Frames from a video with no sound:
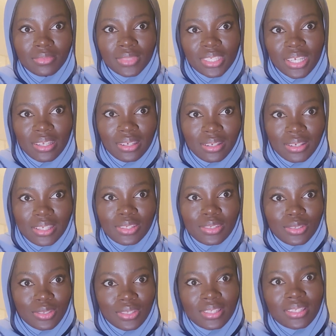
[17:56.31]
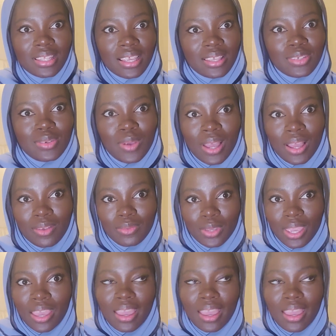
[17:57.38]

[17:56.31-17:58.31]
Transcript: Jannah is just like you have